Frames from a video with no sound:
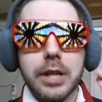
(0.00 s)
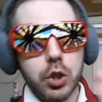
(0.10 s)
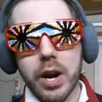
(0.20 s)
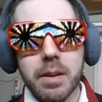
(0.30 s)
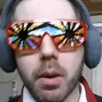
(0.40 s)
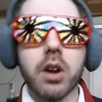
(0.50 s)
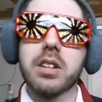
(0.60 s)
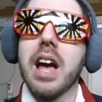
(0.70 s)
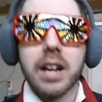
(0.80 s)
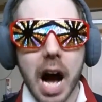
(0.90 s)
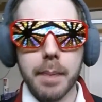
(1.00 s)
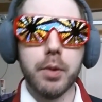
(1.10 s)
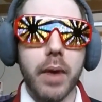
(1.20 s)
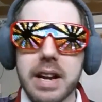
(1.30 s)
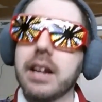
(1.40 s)
the trademarked,
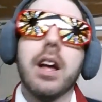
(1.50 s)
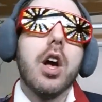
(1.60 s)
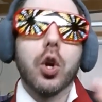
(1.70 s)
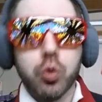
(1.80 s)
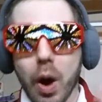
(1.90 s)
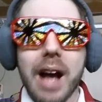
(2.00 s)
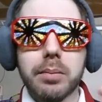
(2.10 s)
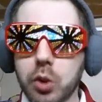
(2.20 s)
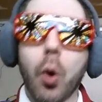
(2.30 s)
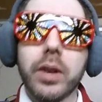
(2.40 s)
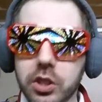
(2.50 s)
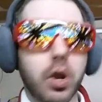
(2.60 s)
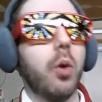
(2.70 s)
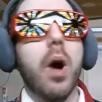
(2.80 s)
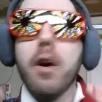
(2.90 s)
copyrighted Grimes Toy
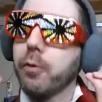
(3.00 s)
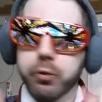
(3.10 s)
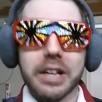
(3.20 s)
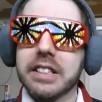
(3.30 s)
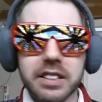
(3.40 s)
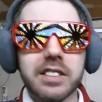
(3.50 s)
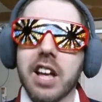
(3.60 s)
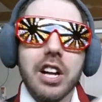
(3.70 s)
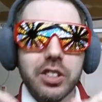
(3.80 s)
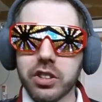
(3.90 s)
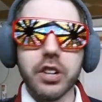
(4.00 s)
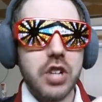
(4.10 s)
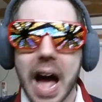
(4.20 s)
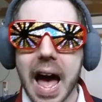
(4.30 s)
Show phrases such